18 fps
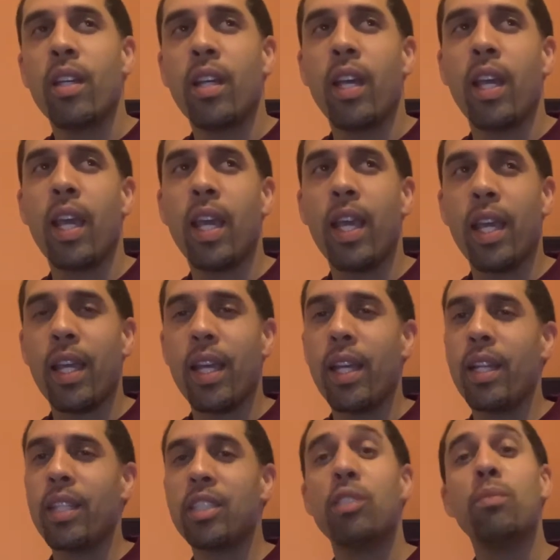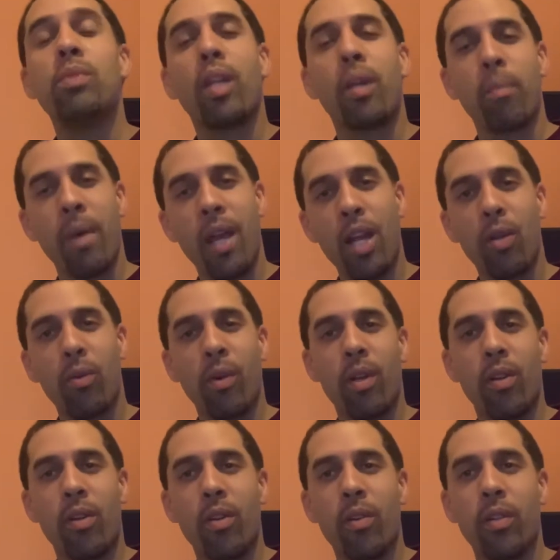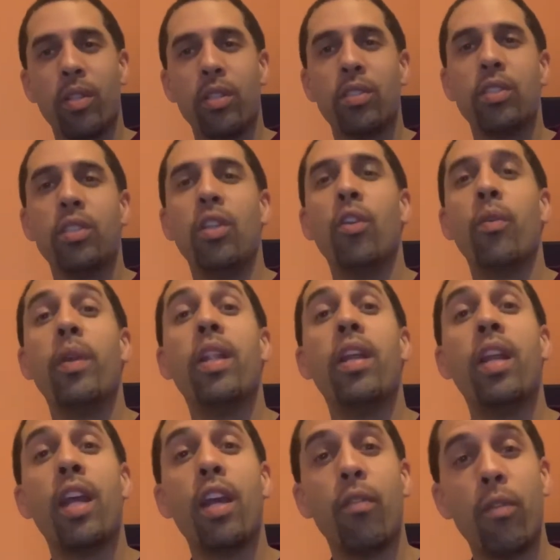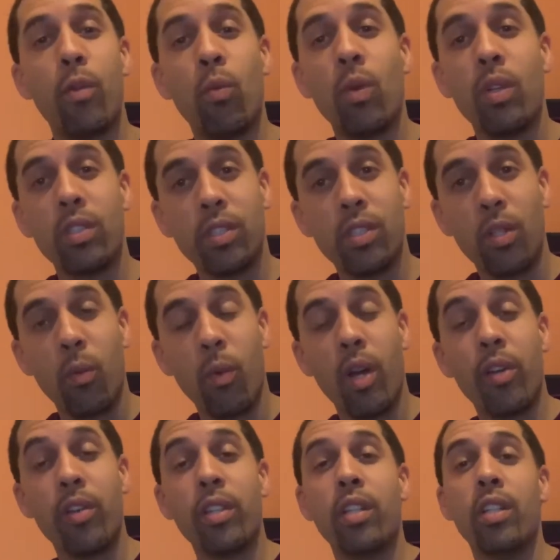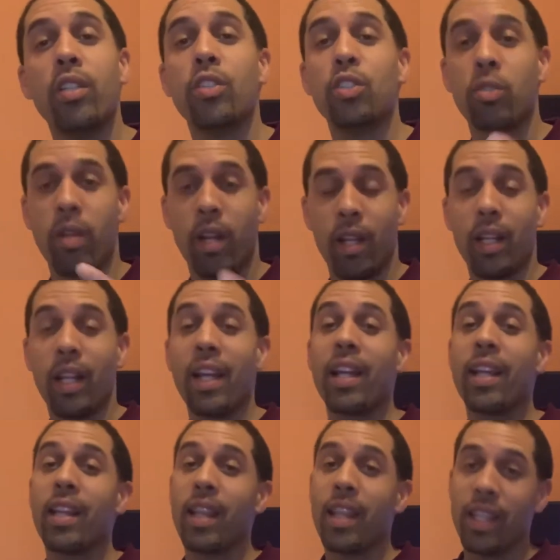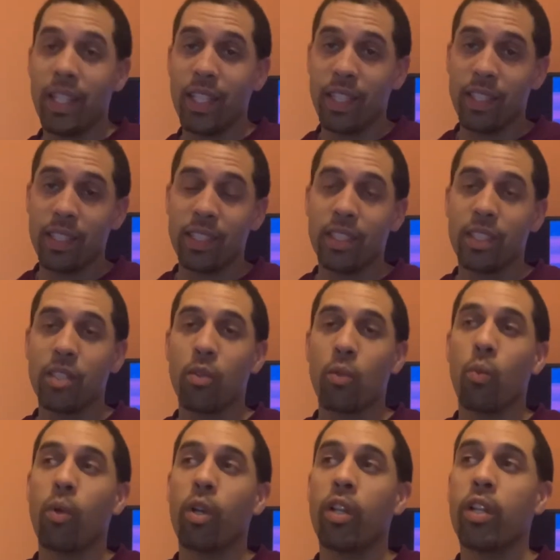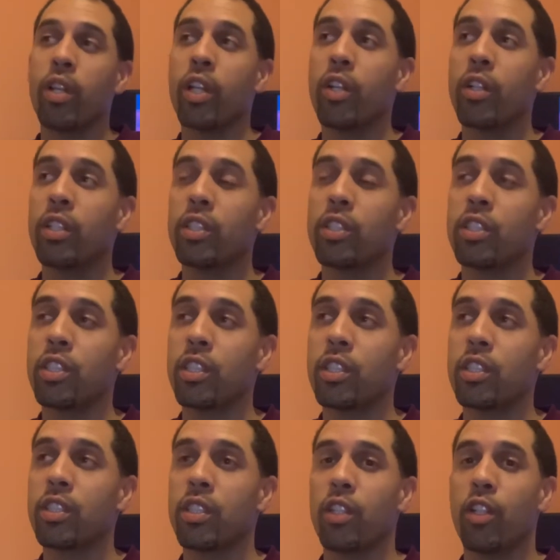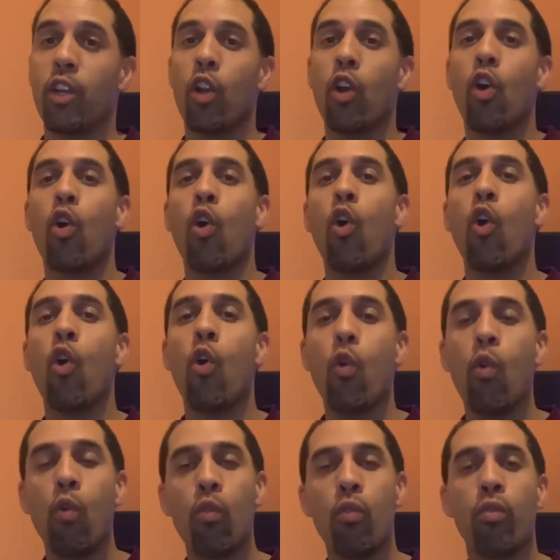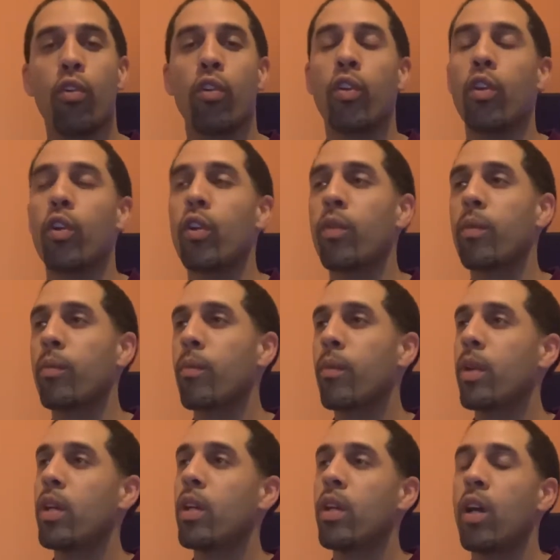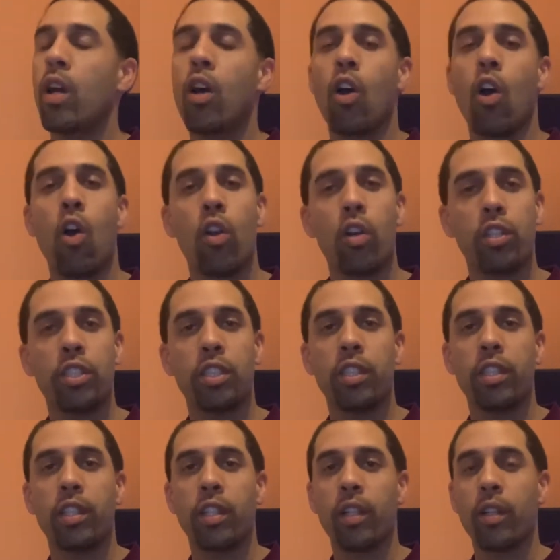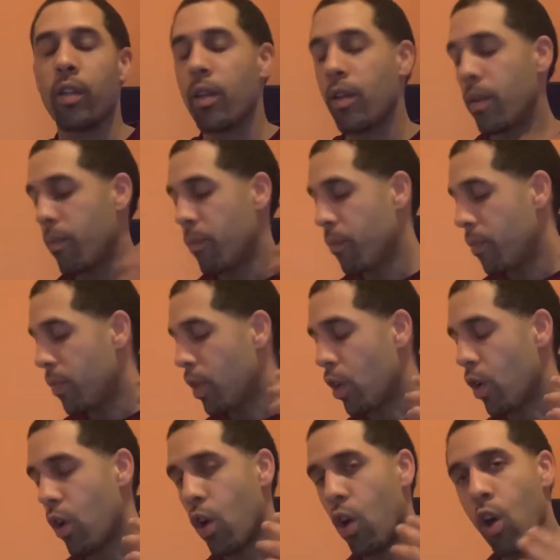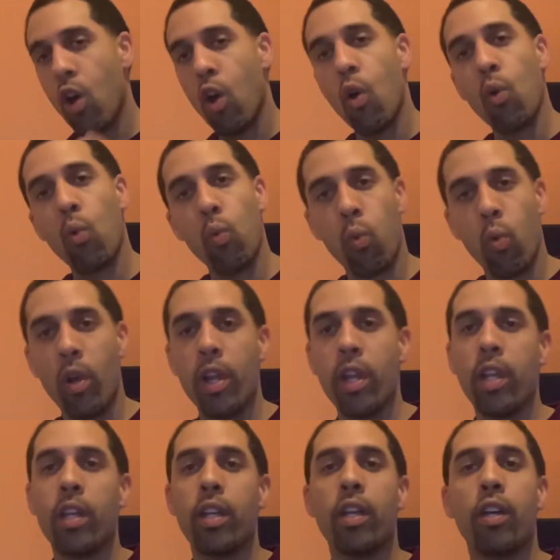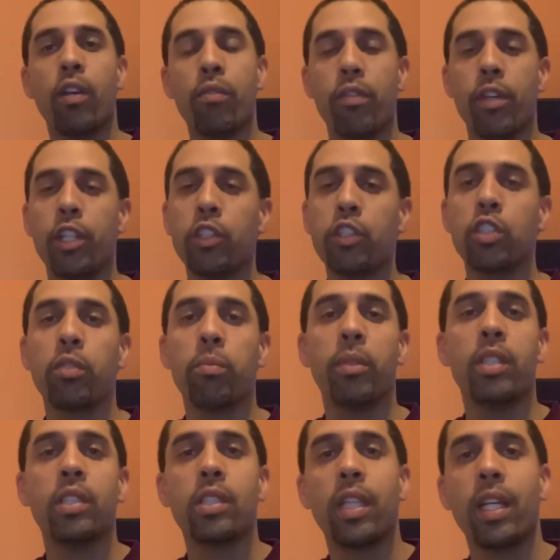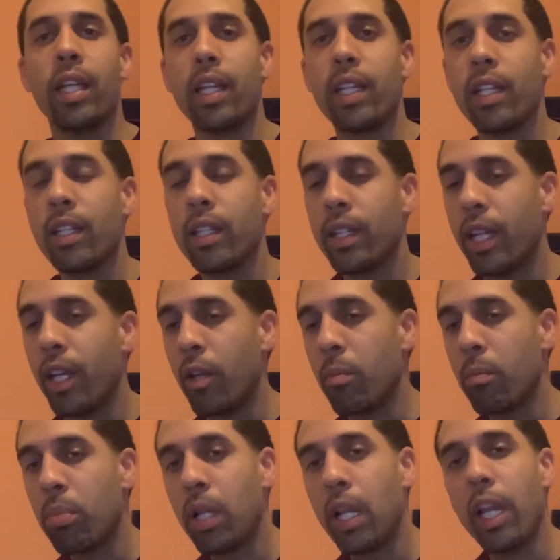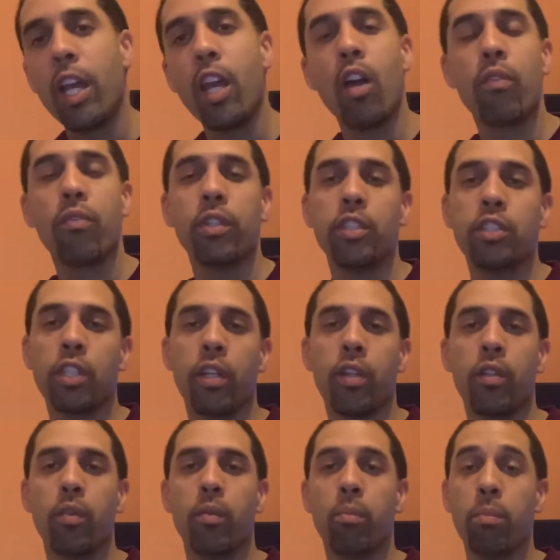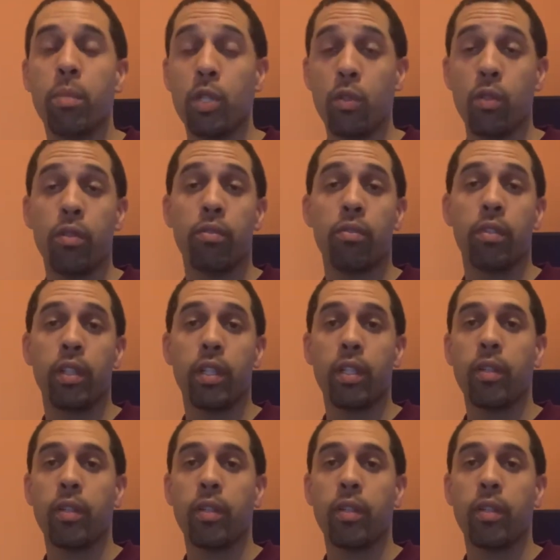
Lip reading: And it seems like background noise, you know, and then every once in a while you get a track like this where there is just an overarching array of instruments that play off each other beautifully.